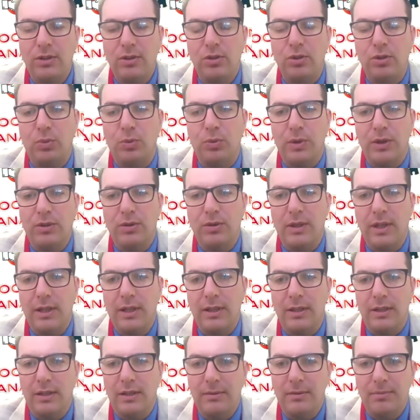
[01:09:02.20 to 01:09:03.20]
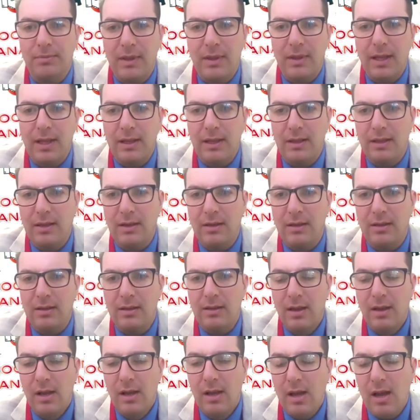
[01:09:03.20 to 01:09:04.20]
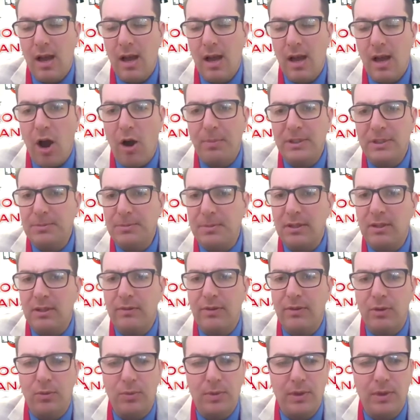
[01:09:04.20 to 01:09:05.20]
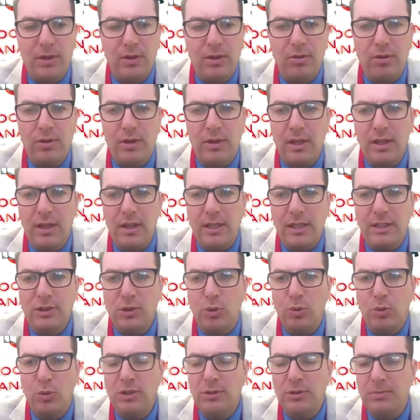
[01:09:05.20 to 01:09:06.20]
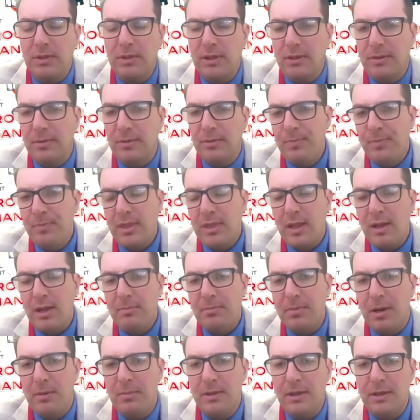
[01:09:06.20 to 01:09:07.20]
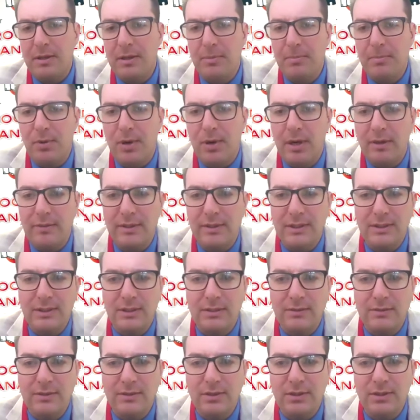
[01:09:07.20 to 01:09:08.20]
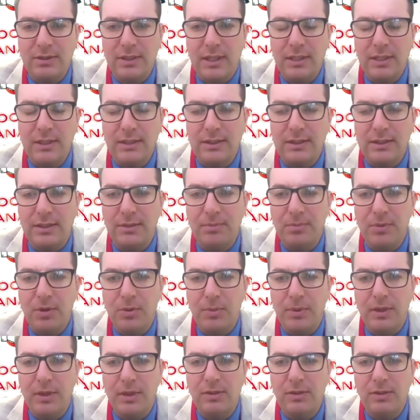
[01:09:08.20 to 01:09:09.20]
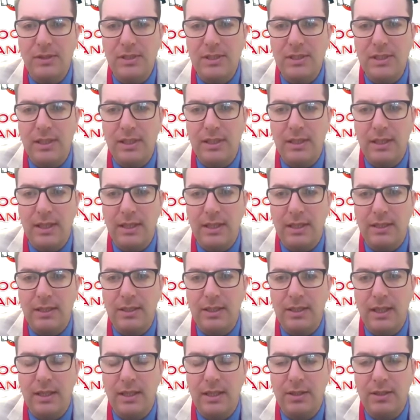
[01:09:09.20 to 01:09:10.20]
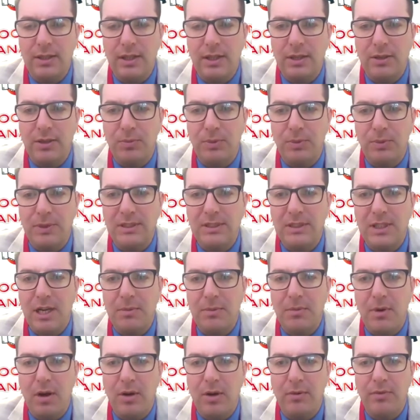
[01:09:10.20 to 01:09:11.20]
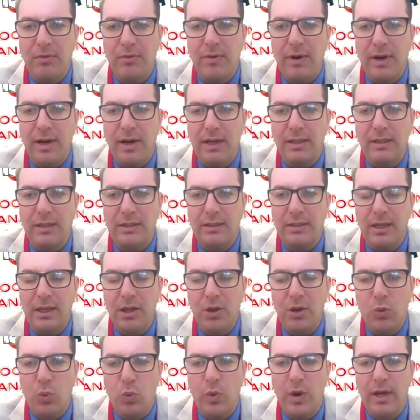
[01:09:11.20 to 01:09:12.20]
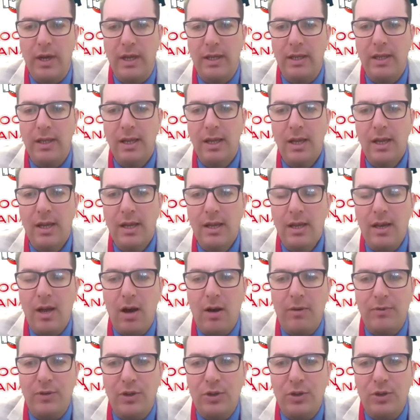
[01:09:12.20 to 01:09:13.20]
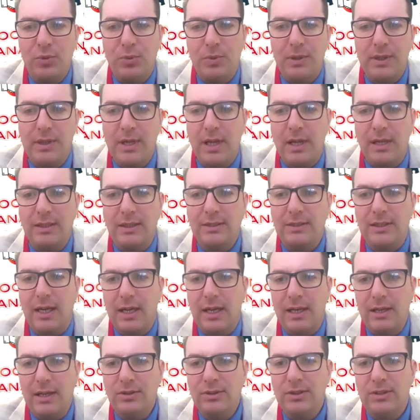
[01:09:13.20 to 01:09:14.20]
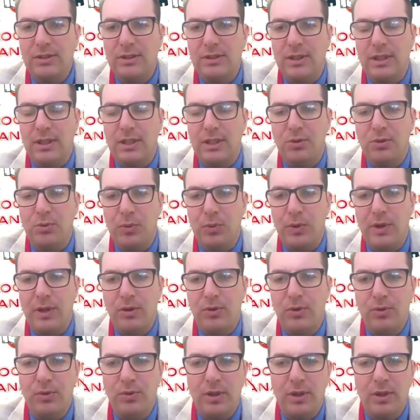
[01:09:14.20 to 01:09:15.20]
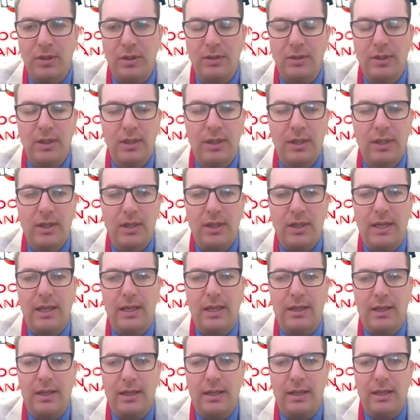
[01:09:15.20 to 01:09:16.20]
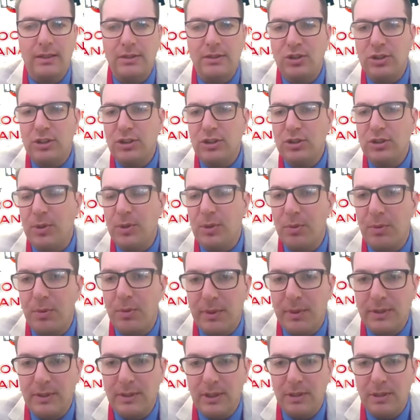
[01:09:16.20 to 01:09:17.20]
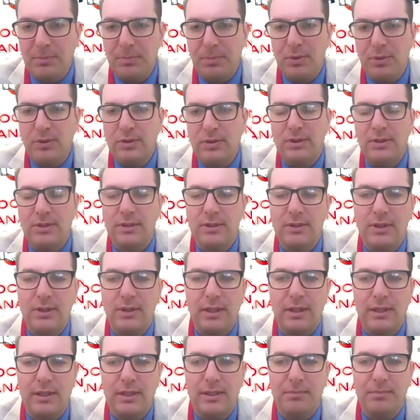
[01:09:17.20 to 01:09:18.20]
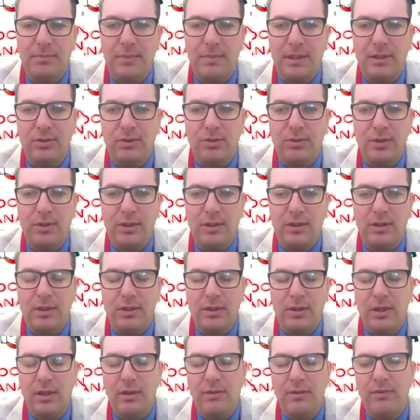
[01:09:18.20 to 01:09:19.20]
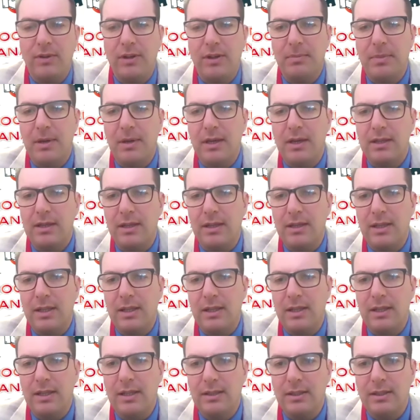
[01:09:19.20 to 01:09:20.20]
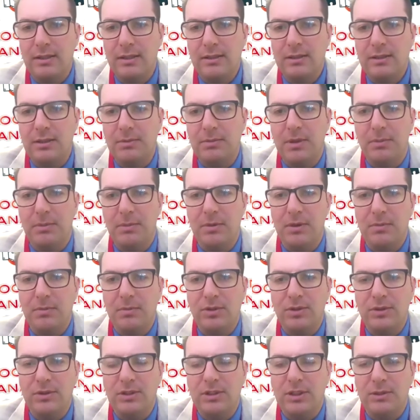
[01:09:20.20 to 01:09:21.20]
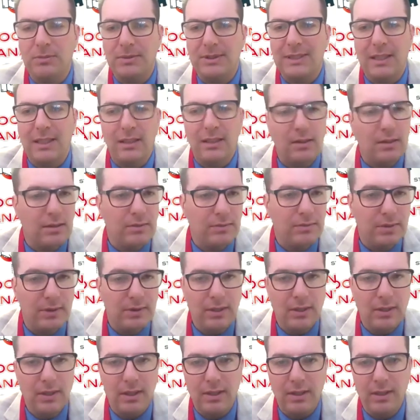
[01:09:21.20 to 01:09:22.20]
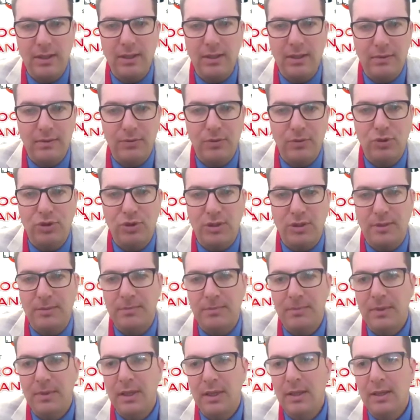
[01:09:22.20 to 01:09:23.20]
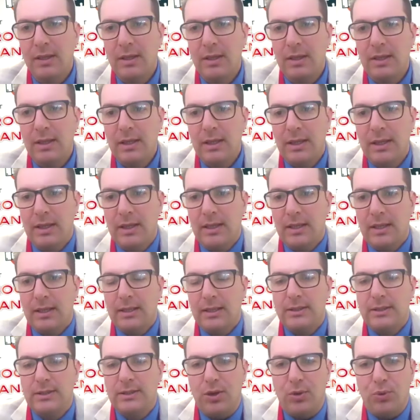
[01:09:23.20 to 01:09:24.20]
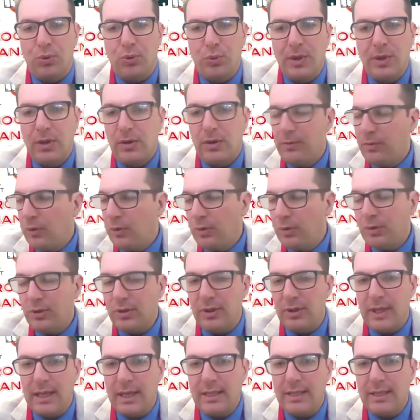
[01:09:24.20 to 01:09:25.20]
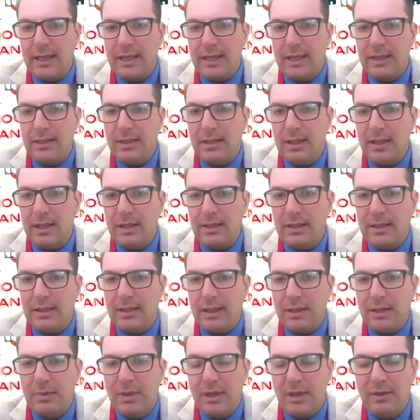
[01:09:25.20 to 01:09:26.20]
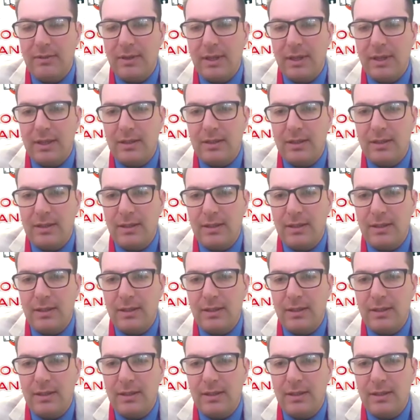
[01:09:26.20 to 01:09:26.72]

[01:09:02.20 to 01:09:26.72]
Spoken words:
to work together. And our perspective on working together has always been public, private, and civil society. We need to see that we somehow find a way of not working in silos, that we do not engage just when we want input, and do not give feedback. It needs to be a bit more substantive in the future. So we look forward to that, and I believe that